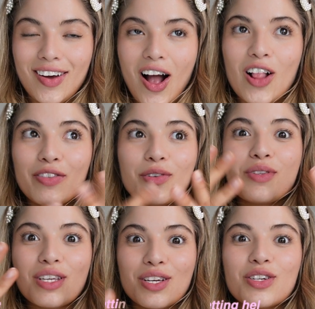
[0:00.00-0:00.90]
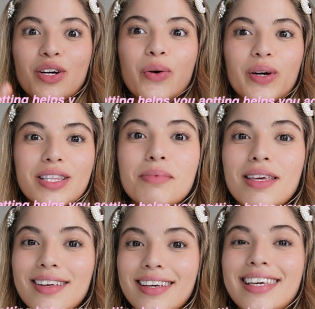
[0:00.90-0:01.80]
All of those things are going to be
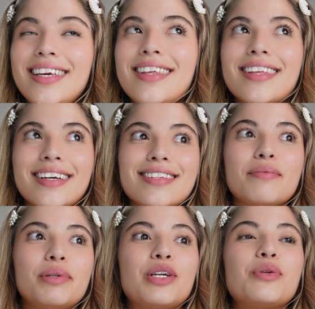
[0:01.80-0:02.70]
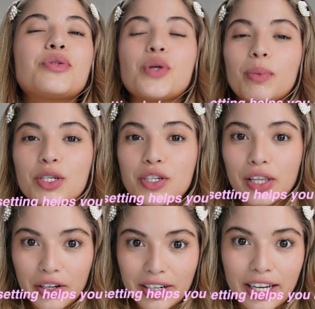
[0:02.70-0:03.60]
the key things that bring you so much
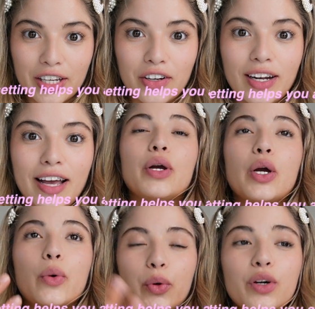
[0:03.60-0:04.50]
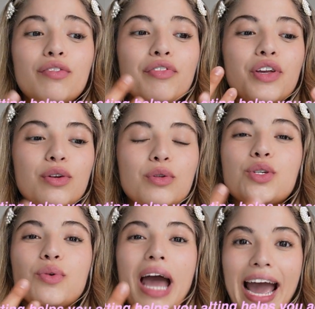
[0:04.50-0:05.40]
clarity in your life in order for you
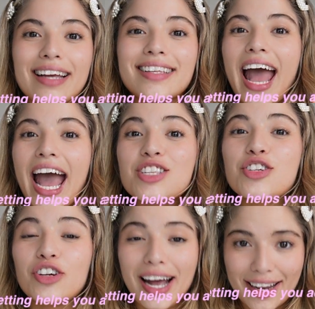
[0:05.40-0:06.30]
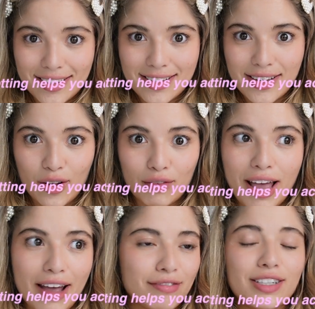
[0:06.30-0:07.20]
to act as your highest self
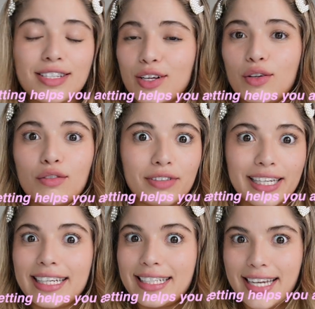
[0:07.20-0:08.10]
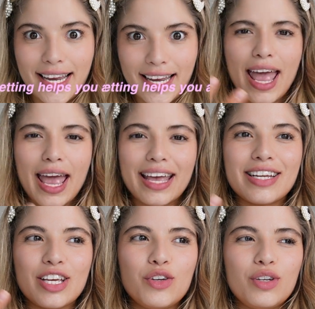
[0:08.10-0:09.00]
every single freaking day. And
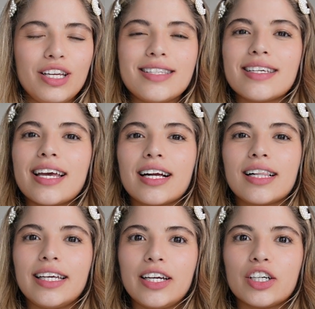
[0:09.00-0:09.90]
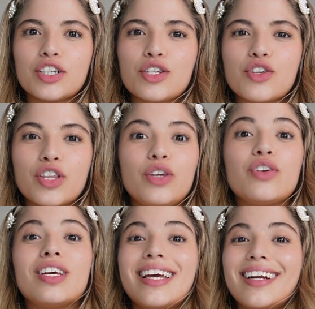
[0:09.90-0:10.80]
you need to get clear so that you
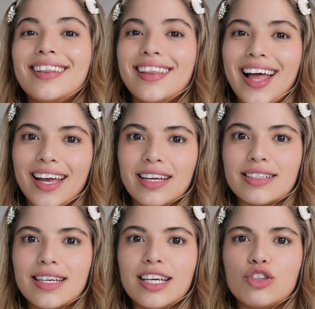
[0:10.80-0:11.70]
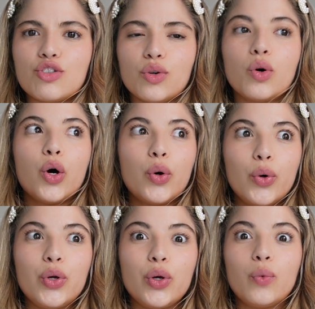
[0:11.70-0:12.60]
can get aligned into
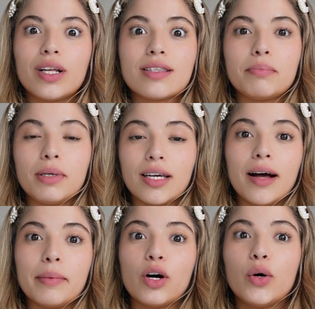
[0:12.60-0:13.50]
who you want to become,